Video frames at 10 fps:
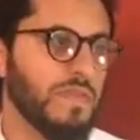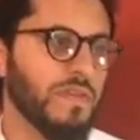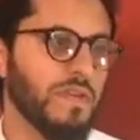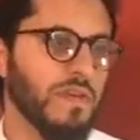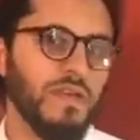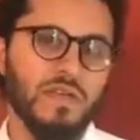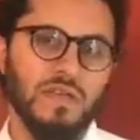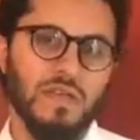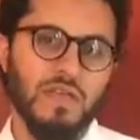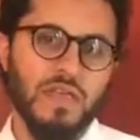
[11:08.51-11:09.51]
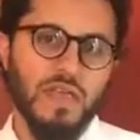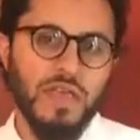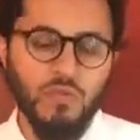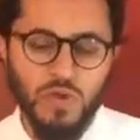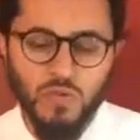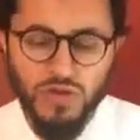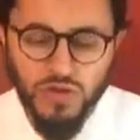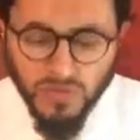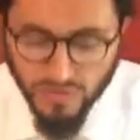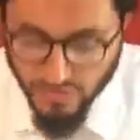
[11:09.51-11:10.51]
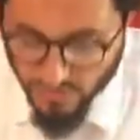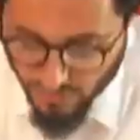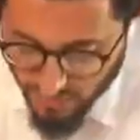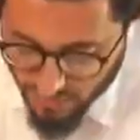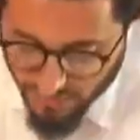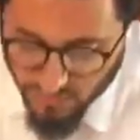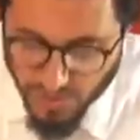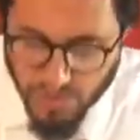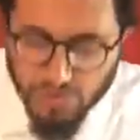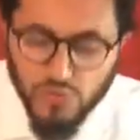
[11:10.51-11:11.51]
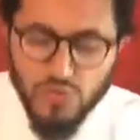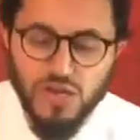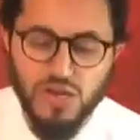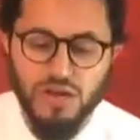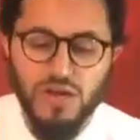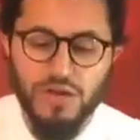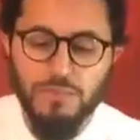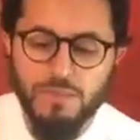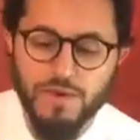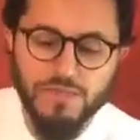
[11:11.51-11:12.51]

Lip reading: Okay? And when you do i'rab